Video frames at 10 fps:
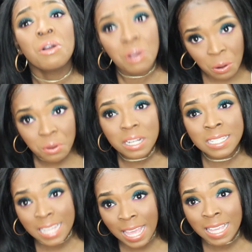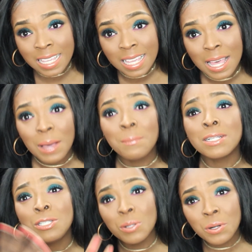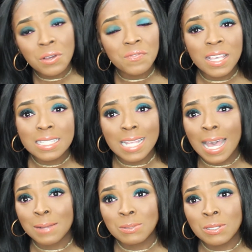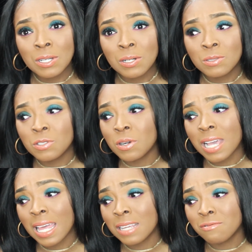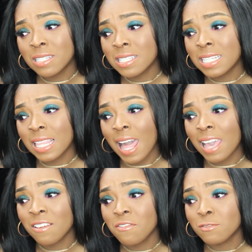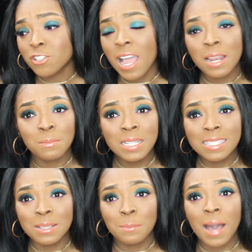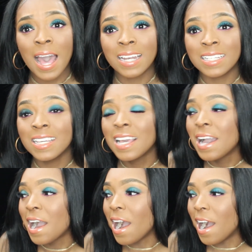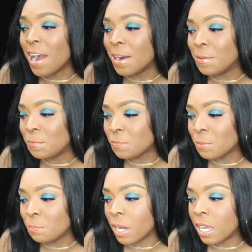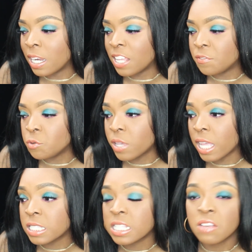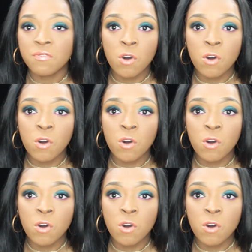go on a date, but do it on FaceTime. You know, you don't gotta risk your life trying to meet somebody, but if you can stay